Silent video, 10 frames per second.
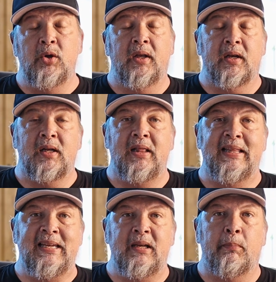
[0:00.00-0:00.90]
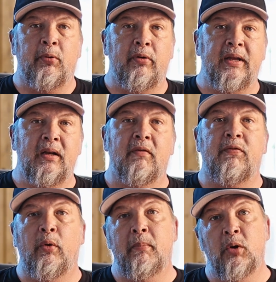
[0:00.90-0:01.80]
You get a clean print
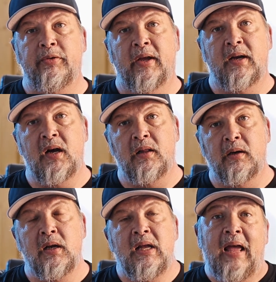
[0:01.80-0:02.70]
for the multicolor.